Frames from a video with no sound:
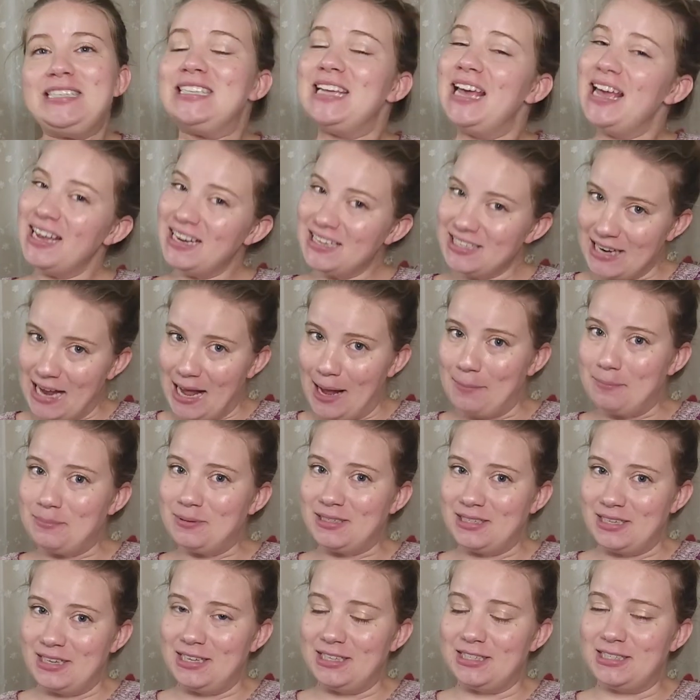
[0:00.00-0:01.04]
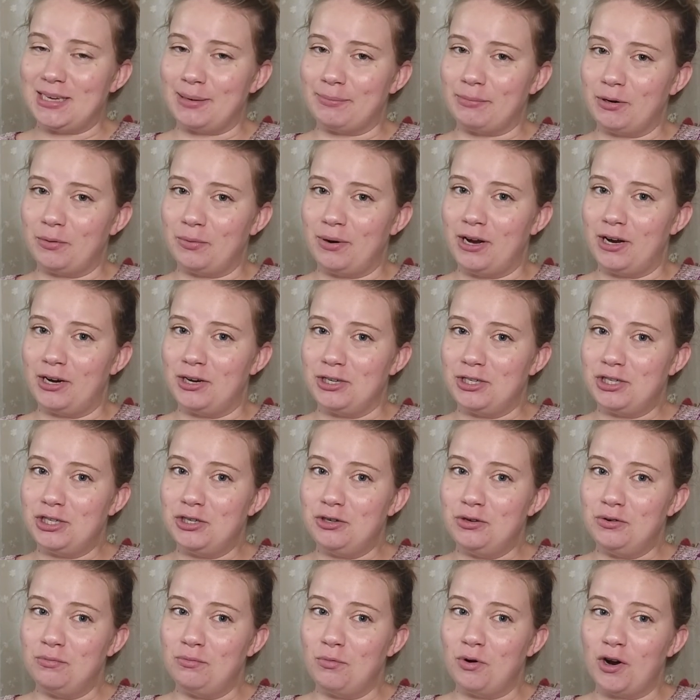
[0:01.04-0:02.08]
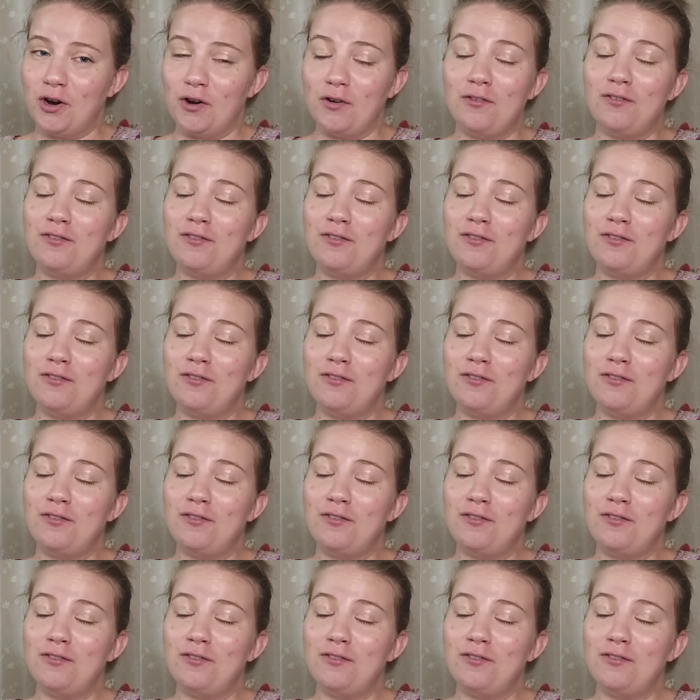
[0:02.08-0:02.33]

tank tops in summer wear to more